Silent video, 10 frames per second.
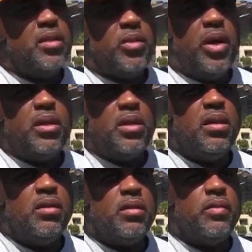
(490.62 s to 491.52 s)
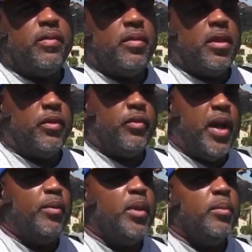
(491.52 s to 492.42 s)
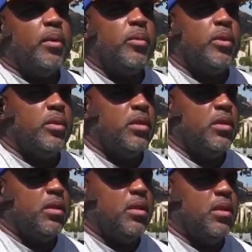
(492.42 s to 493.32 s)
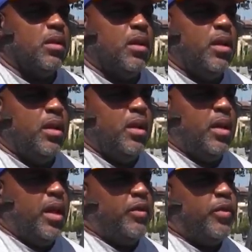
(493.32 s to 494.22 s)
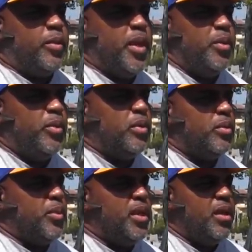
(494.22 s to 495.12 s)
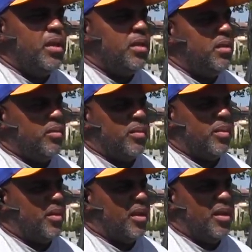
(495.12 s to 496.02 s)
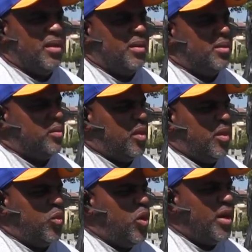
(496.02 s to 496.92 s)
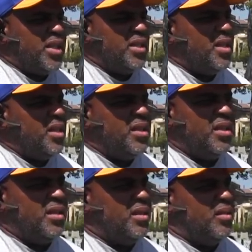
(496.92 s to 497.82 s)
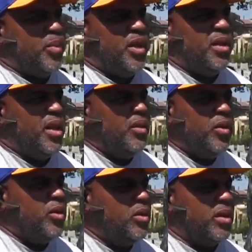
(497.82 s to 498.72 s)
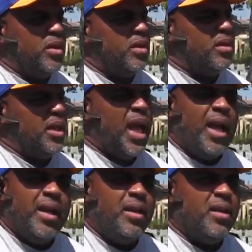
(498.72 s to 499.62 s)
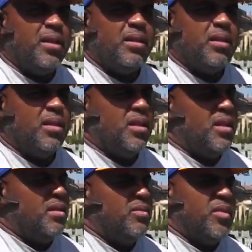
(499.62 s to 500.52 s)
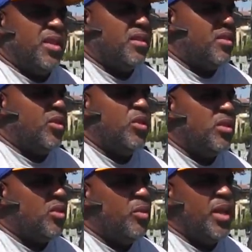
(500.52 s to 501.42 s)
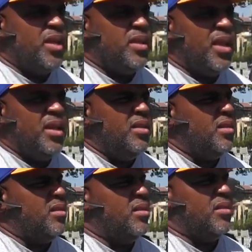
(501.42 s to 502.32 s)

and sweat and tears of their family members. And for people to be in Washington and being evil and lying and just doing so many things, and